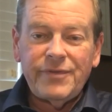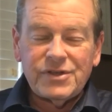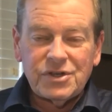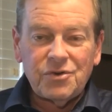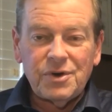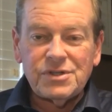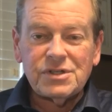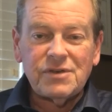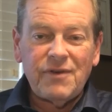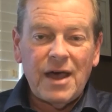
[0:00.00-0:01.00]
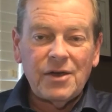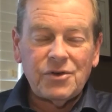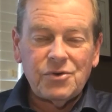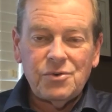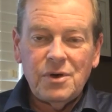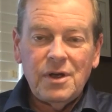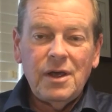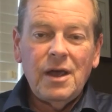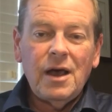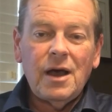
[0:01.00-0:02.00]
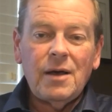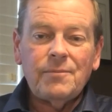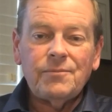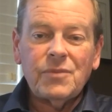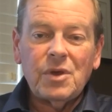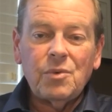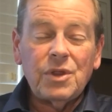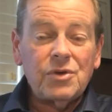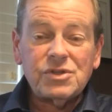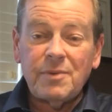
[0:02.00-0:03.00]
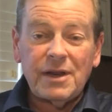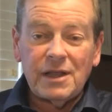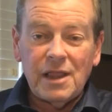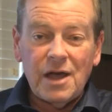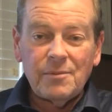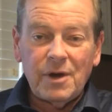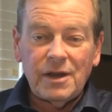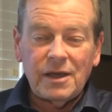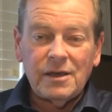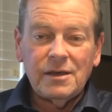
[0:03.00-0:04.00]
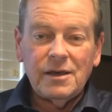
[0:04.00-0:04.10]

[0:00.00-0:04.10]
this increases the value without spending a lot of money.